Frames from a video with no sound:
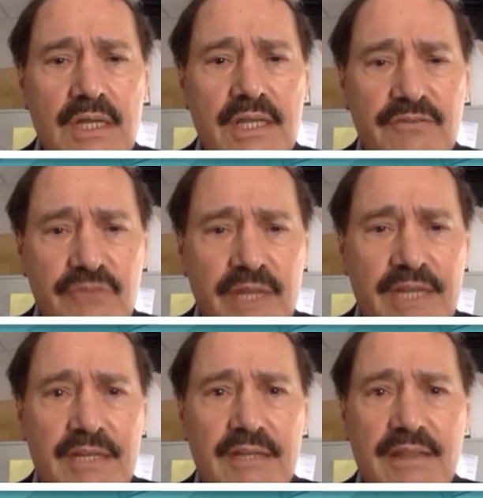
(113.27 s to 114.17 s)

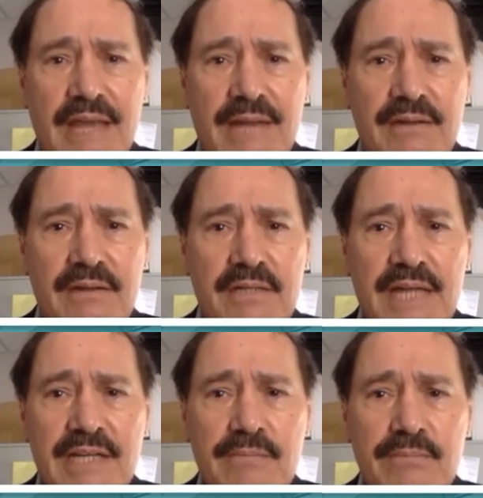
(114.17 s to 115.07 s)
inflate that
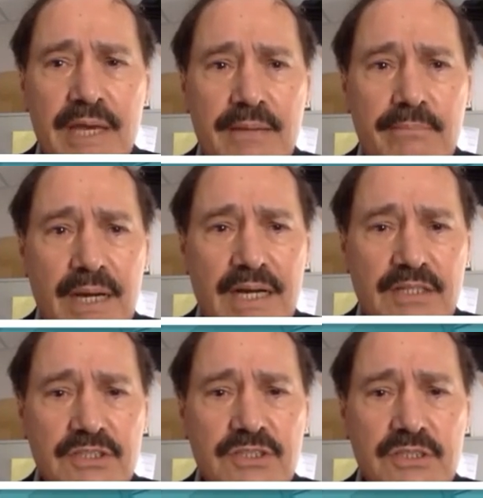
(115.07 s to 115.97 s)
non-compliant
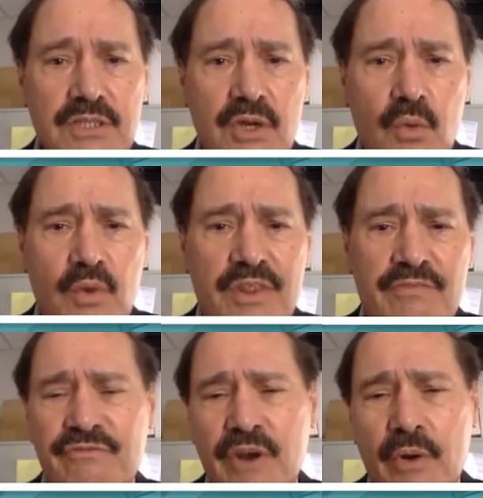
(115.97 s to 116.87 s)
box with a
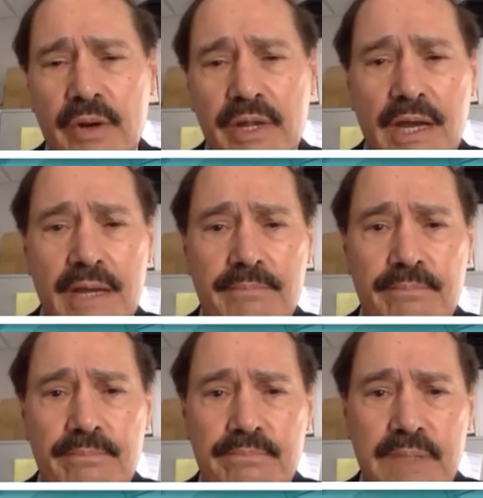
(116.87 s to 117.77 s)
very high
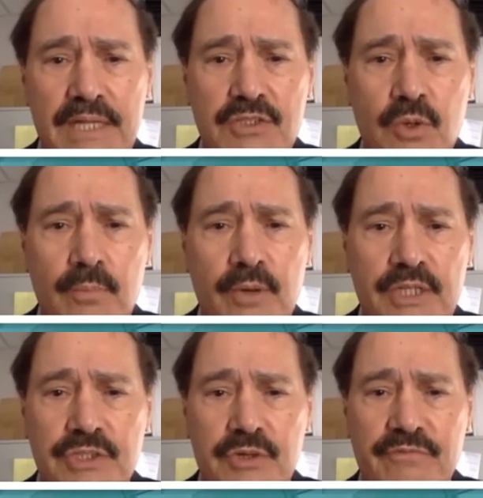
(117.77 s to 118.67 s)
plateau
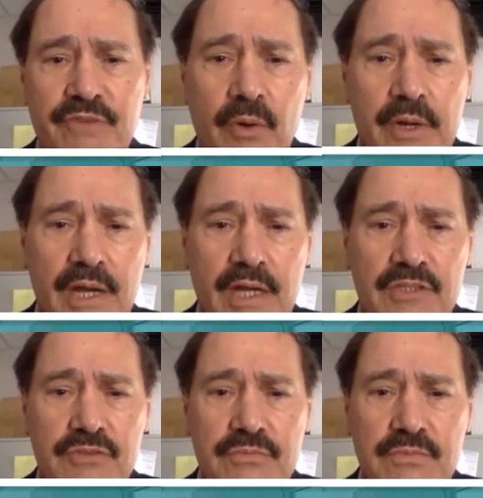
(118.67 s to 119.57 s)
pressure, very high
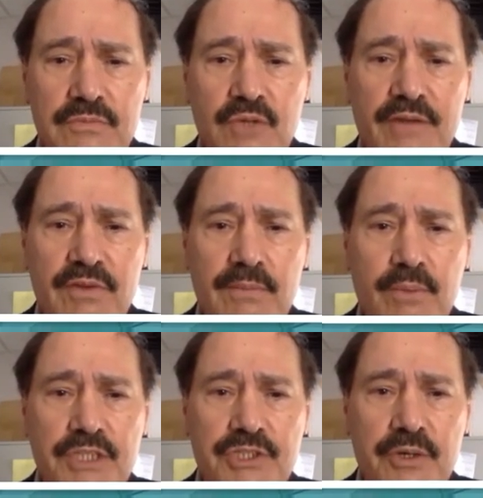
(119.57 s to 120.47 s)
driving
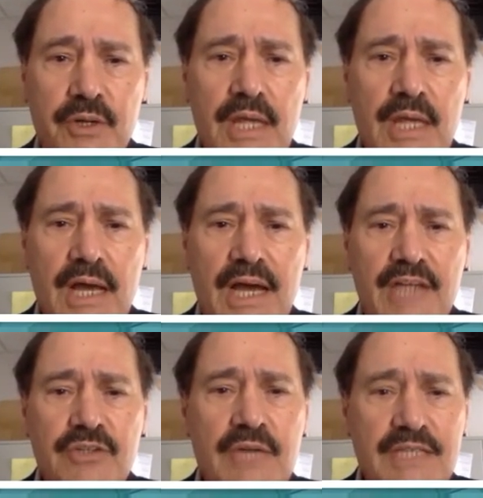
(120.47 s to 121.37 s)
pressure, I
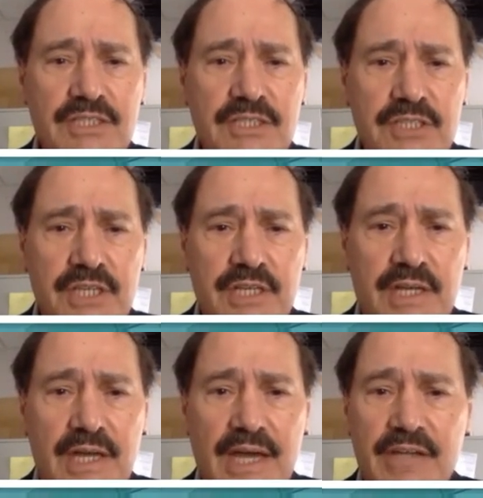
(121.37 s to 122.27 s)
do not succeed.
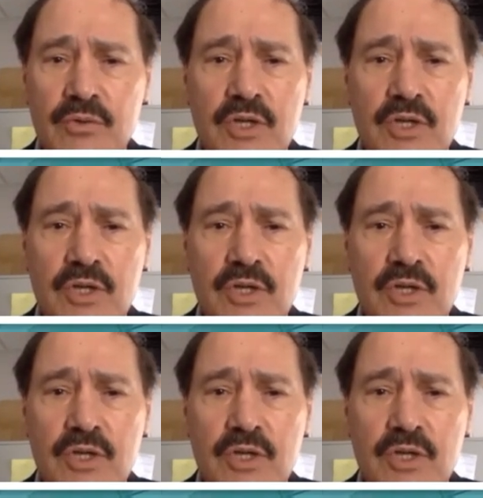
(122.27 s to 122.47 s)
I don't